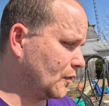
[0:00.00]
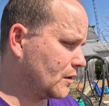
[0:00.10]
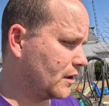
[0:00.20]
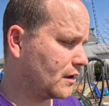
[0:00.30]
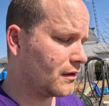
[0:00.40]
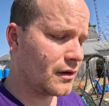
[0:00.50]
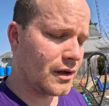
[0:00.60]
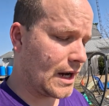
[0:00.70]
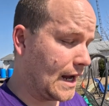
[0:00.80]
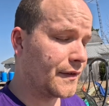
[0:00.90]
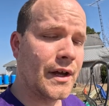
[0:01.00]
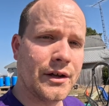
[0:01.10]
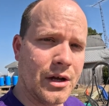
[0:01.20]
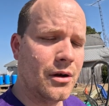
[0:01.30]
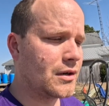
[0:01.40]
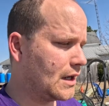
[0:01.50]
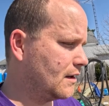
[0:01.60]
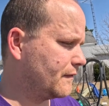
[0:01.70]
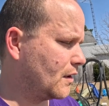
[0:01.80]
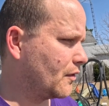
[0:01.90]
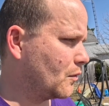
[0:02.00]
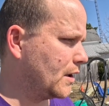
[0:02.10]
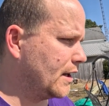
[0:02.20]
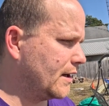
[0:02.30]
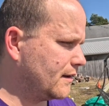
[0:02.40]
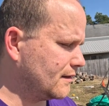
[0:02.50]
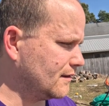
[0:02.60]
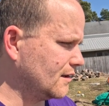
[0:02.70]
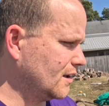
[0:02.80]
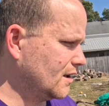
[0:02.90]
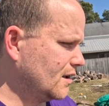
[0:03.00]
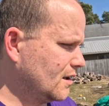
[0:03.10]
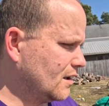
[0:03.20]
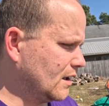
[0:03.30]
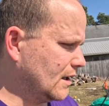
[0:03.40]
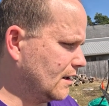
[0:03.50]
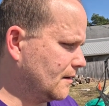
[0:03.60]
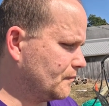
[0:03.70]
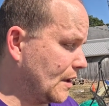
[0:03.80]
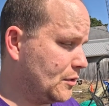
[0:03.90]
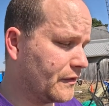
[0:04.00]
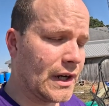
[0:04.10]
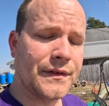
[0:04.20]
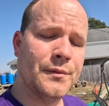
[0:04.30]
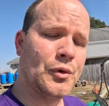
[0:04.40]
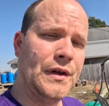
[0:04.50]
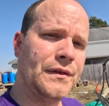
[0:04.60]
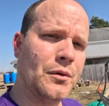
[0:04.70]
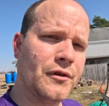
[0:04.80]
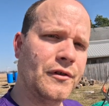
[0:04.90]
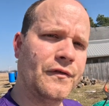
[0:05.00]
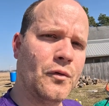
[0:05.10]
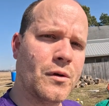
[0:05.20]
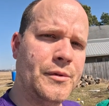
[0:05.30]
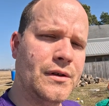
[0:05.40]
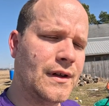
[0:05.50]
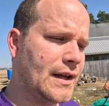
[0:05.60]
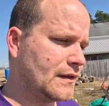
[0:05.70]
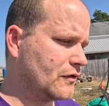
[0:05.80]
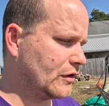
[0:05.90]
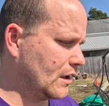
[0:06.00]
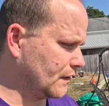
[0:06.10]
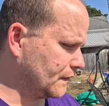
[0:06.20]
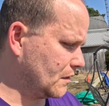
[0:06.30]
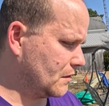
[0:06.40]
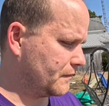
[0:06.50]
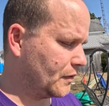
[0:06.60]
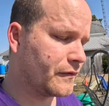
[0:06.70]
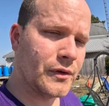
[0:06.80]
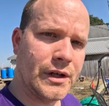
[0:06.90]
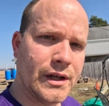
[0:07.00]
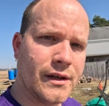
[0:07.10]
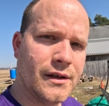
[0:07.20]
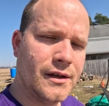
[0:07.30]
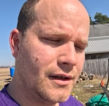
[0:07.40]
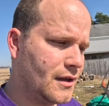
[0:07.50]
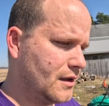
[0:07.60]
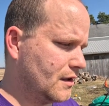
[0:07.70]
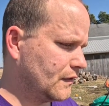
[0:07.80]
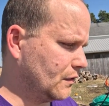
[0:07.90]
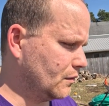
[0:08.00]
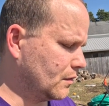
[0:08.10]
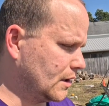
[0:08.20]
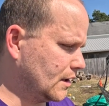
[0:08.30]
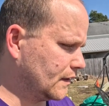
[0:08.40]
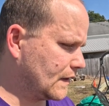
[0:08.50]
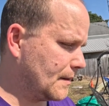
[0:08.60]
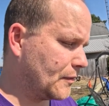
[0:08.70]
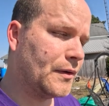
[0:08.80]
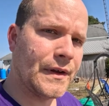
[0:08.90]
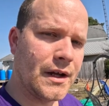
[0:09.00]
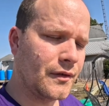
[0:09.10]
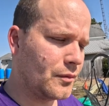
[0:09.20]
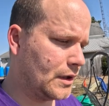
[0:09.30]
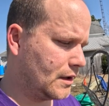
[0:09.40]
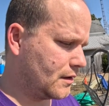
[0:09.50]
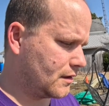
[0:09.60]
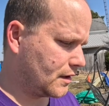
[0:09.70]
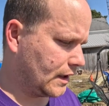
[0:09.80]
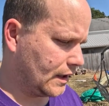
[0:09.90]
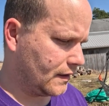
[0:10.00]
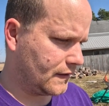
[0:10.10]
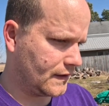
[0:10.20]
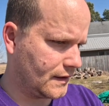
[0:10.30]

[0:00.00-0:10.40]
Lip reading: learning as I go, kind of on the way, and maybe you've got some resources for me you'd like to share, so feel free to type those out as well, and